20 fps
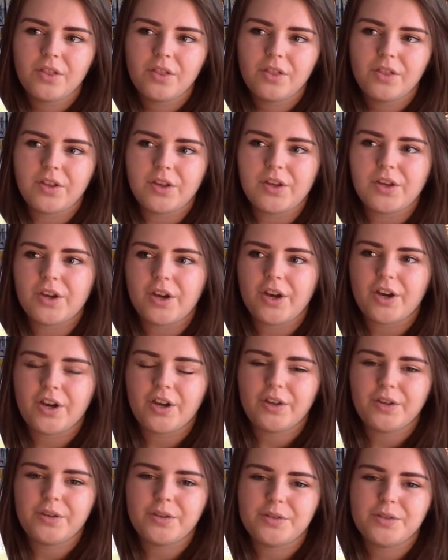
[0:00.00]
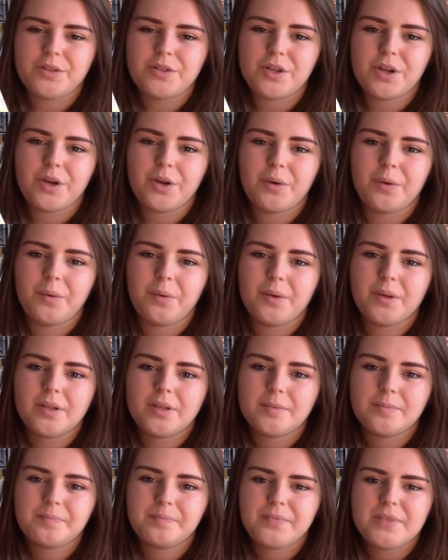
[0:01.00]
the girl who's so
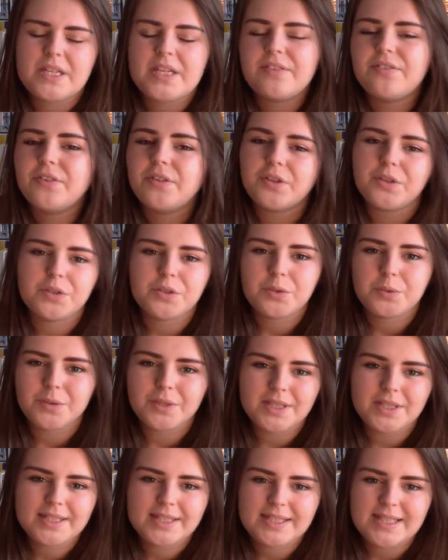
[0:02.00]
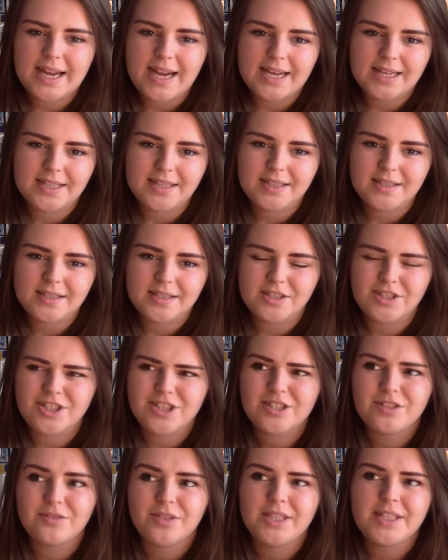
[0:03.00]
difficult to understand, and
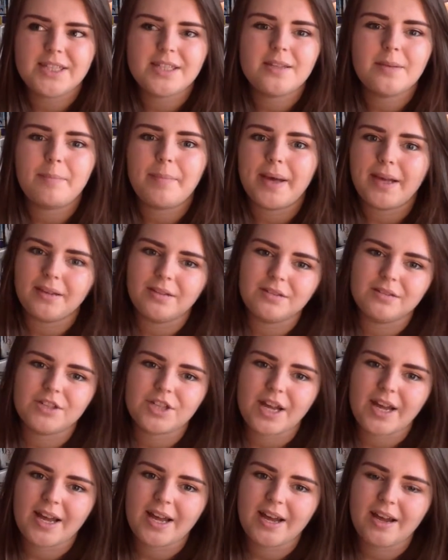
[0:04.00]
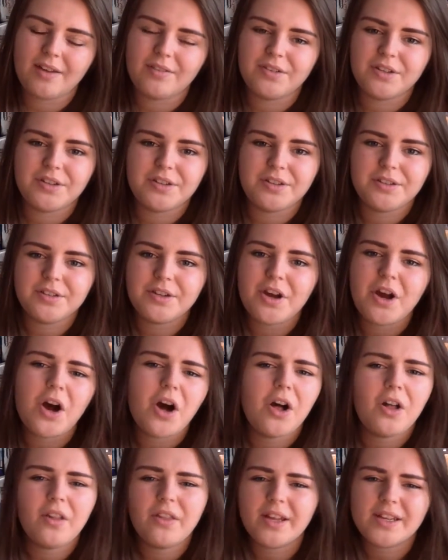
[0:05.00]
she's reading the bell jar and
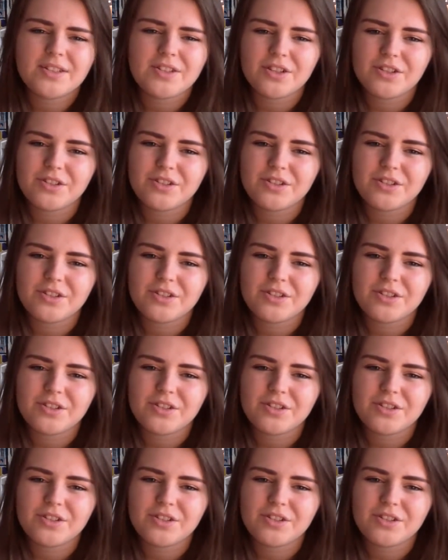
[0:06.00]
all that sort of